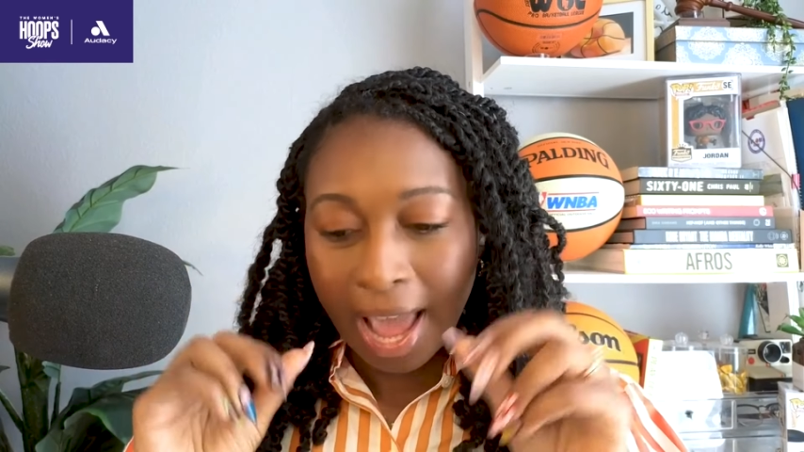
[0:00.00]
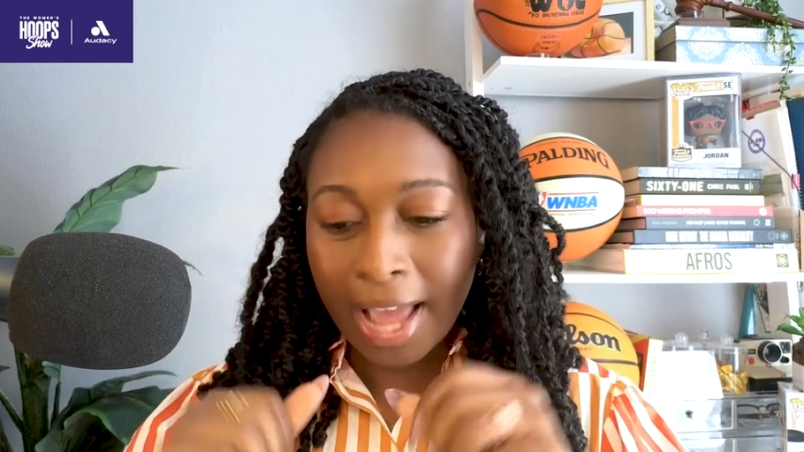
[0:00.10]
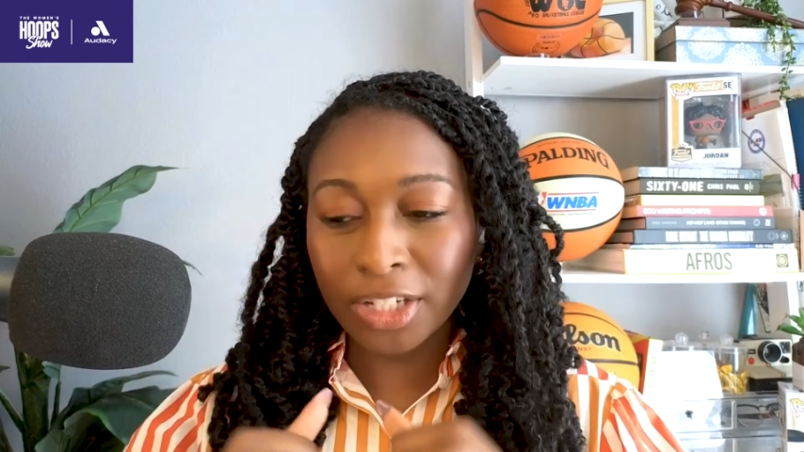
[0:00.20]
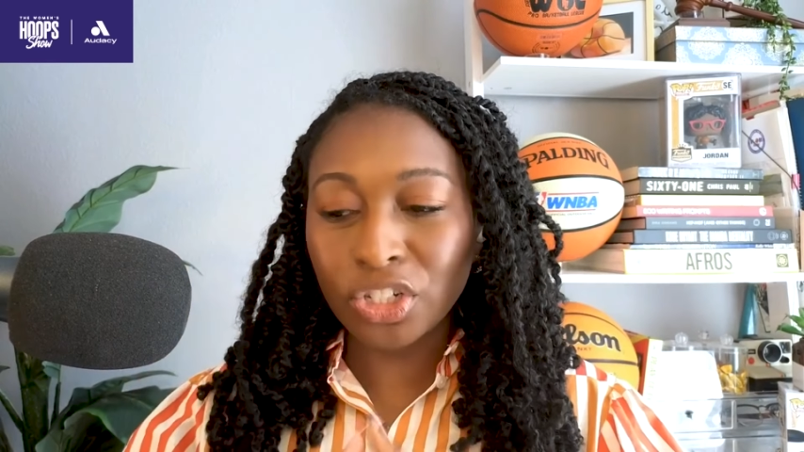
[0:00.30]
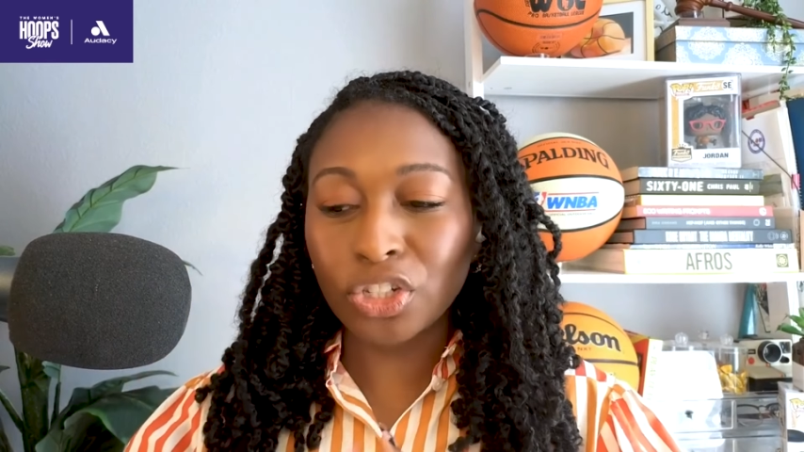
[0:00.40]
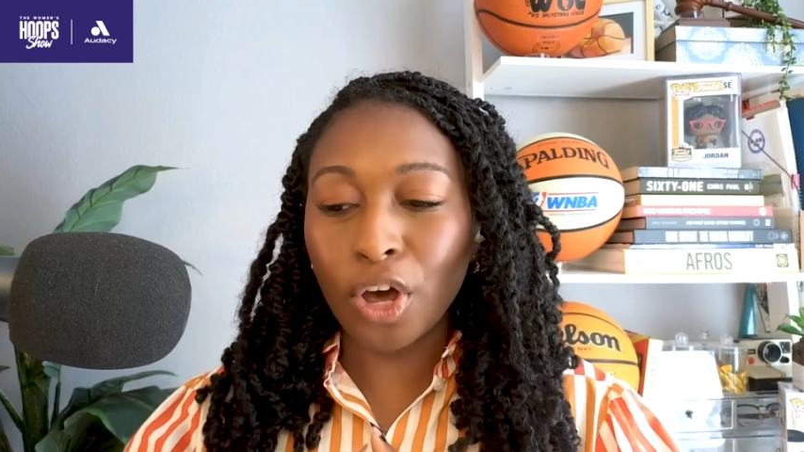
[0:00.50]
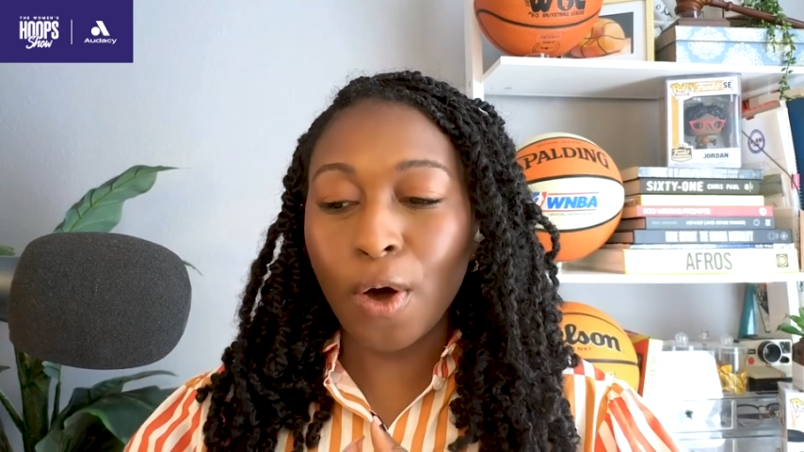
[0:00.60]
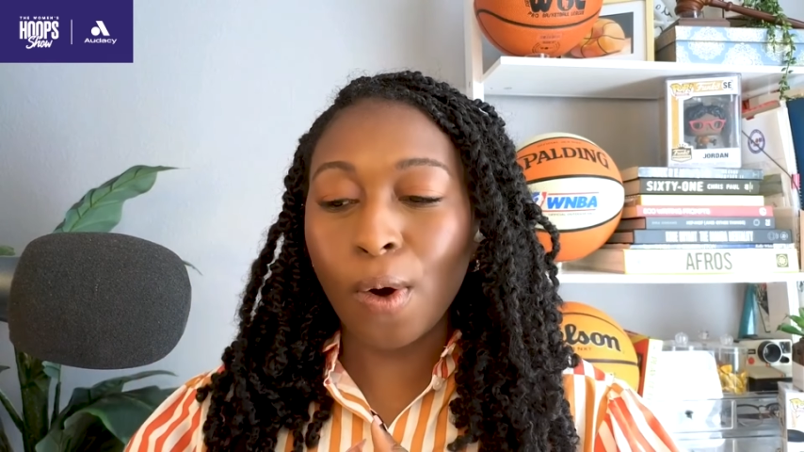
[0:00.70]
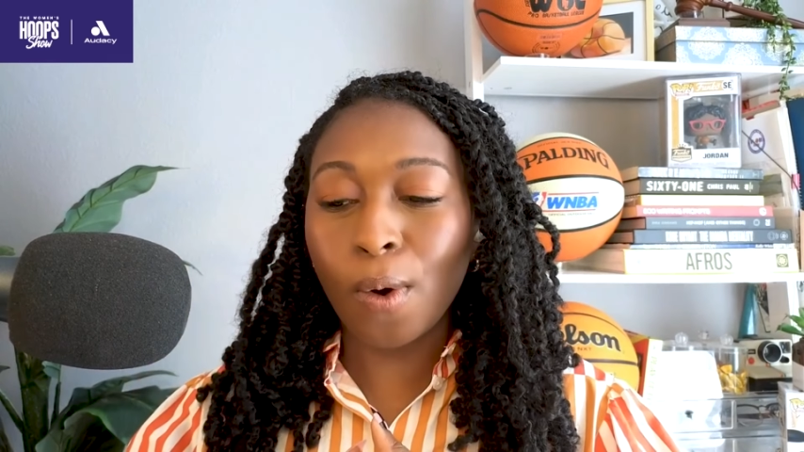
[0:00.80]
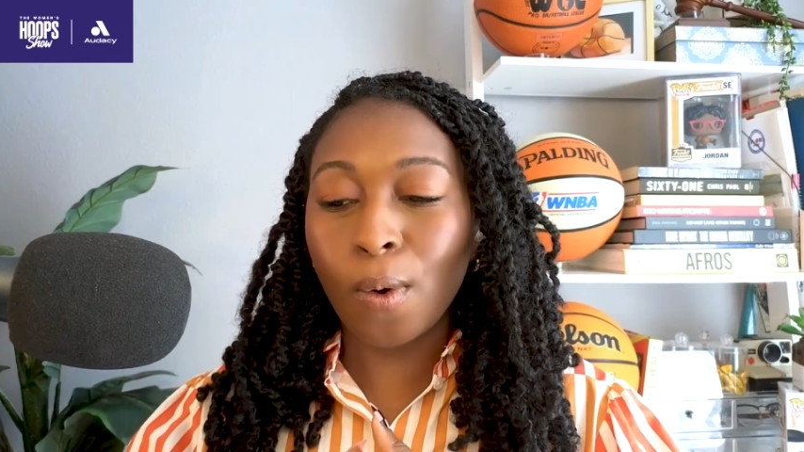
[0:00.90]
and
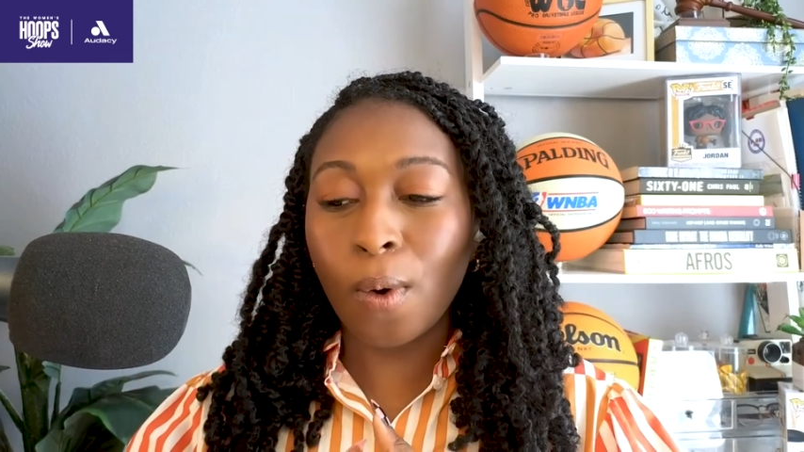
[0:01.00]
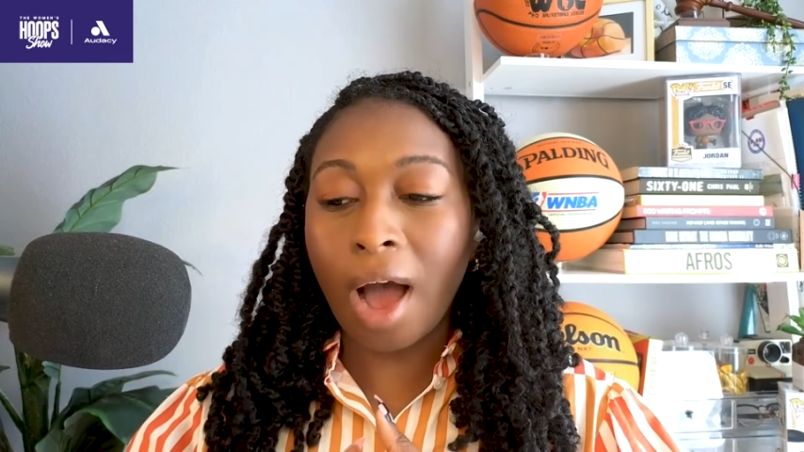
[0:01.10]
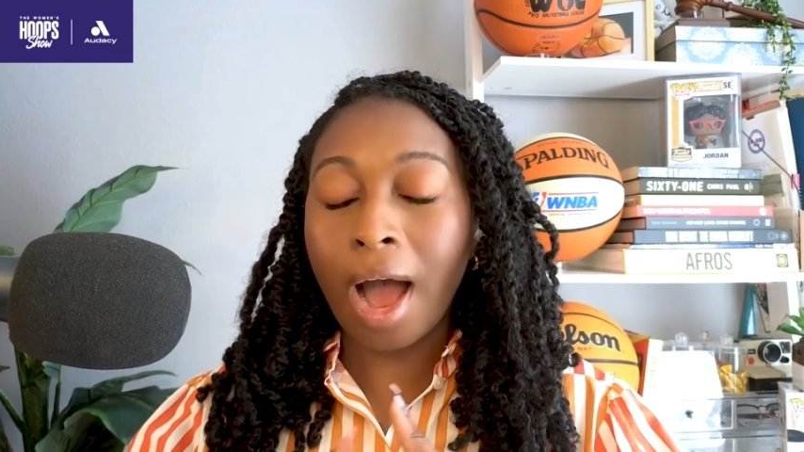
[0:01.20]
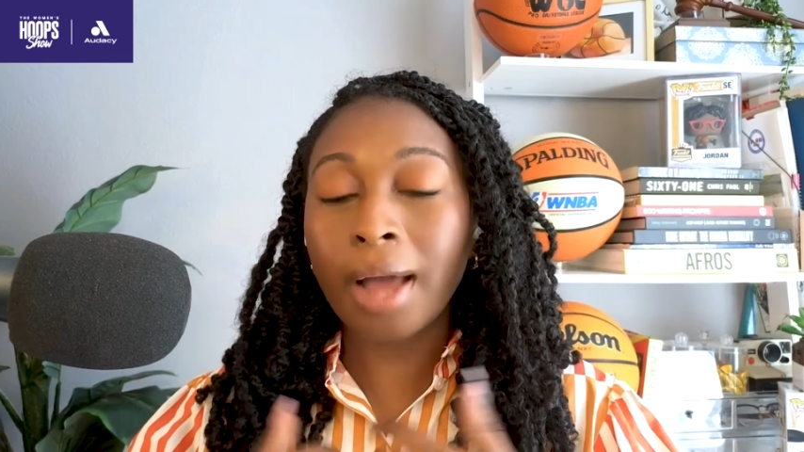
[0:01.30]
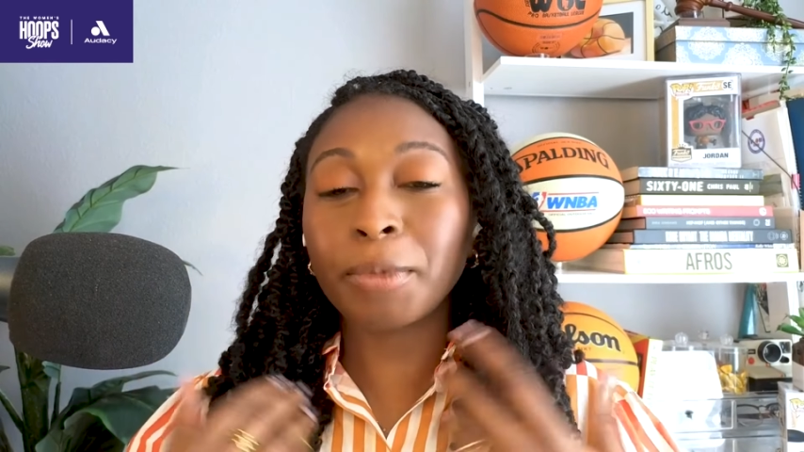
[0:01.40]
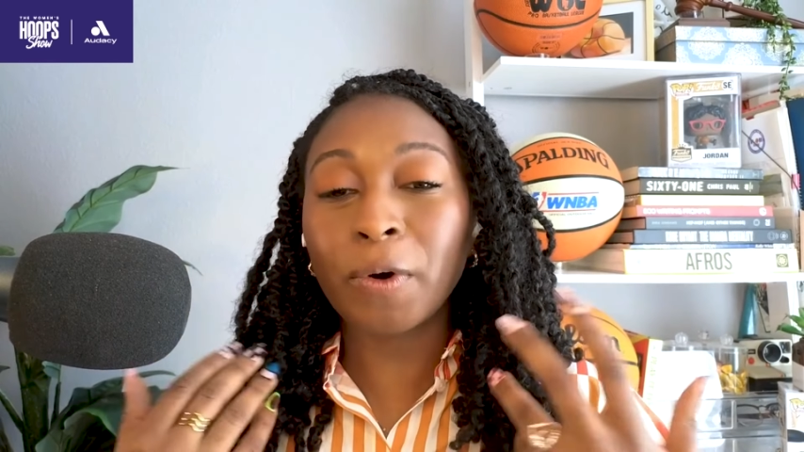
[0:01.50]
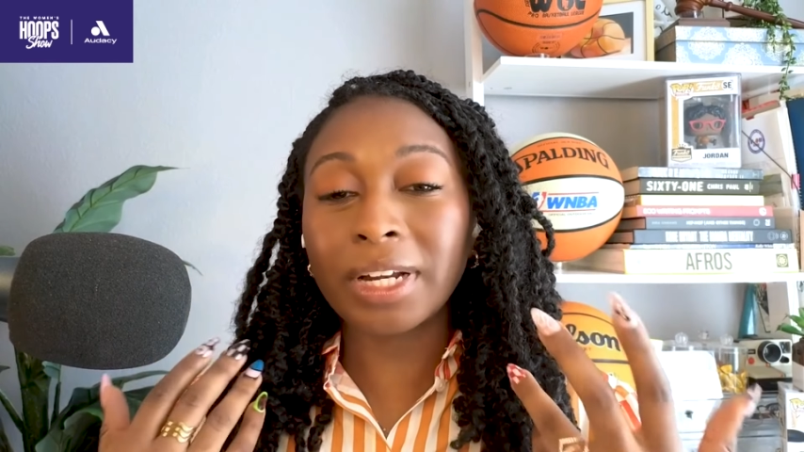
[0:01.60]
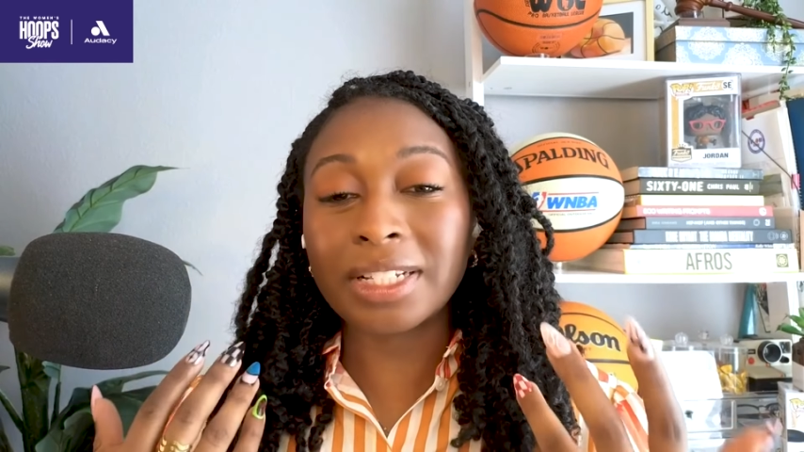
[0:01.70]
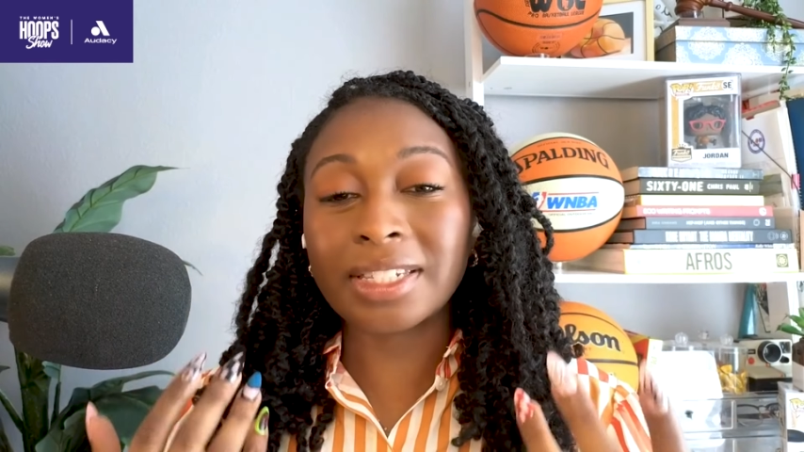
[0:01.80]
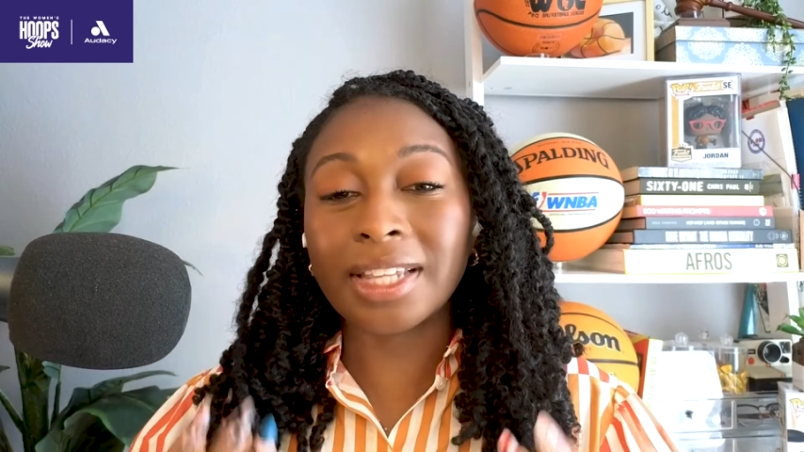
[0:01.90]
so I'm
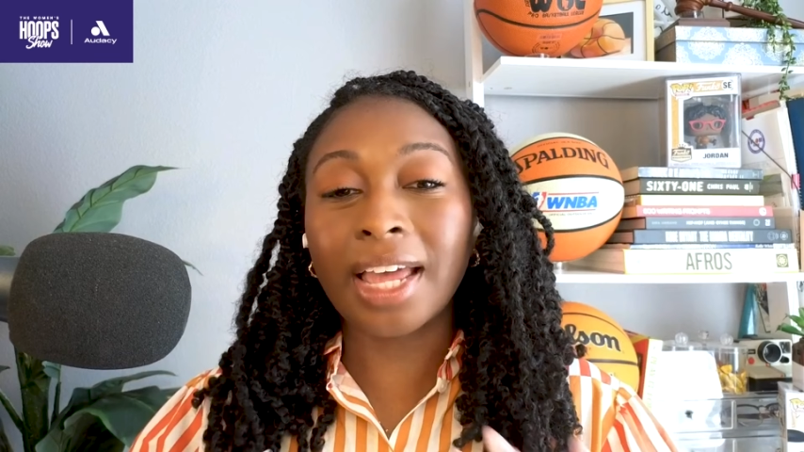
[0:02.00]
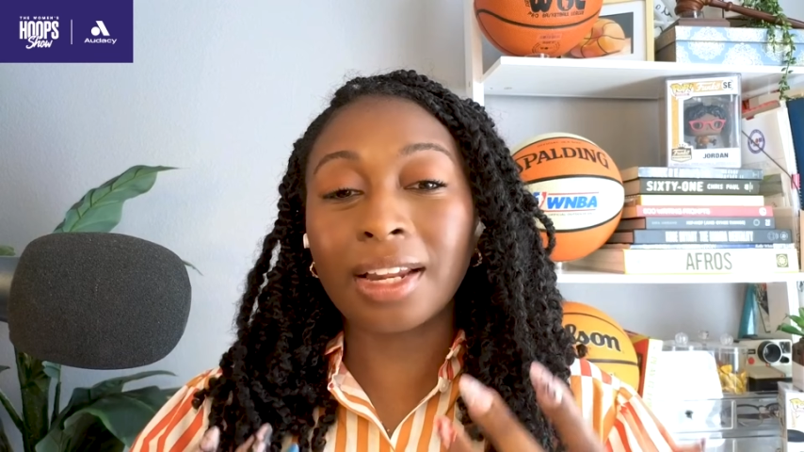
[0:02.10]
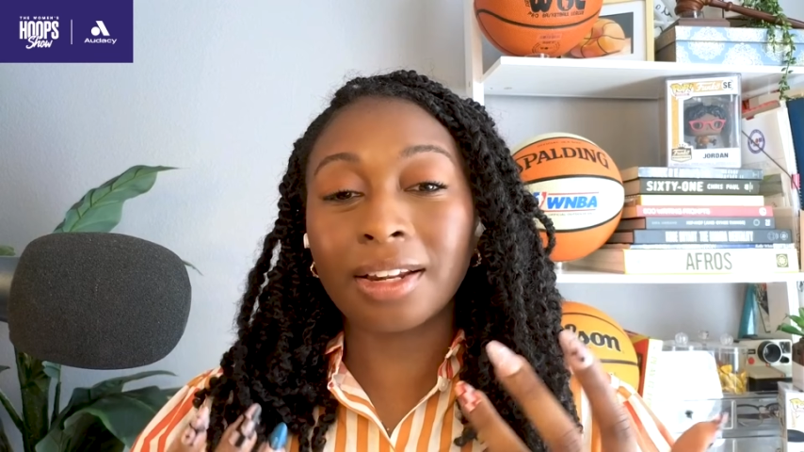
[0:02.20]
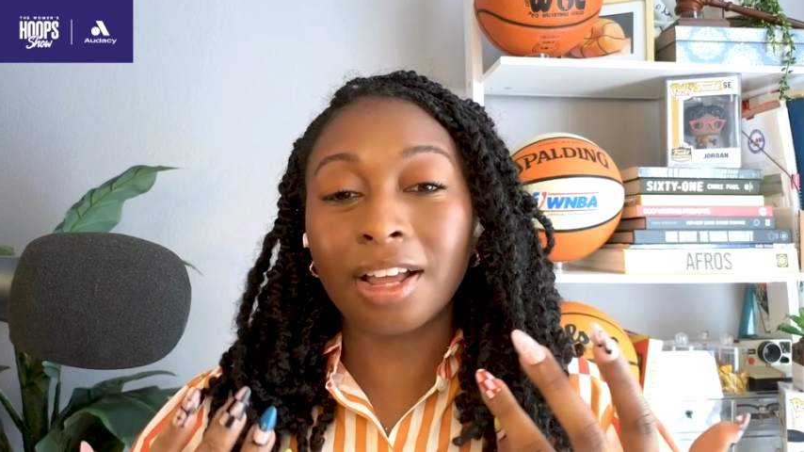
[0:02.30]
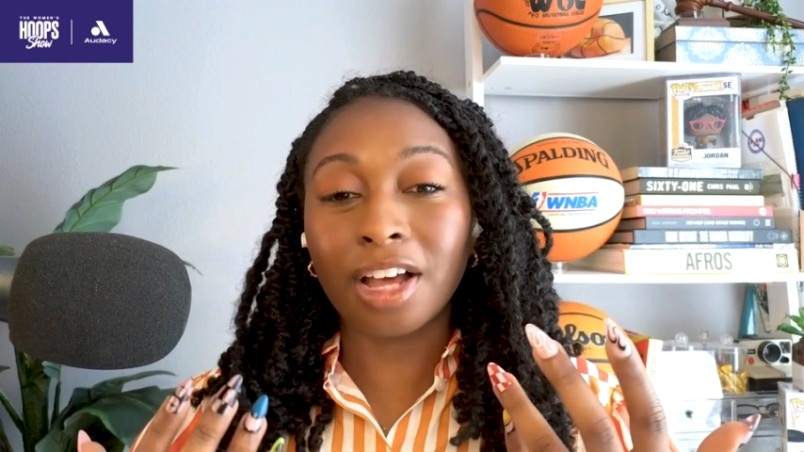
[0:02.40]
going to set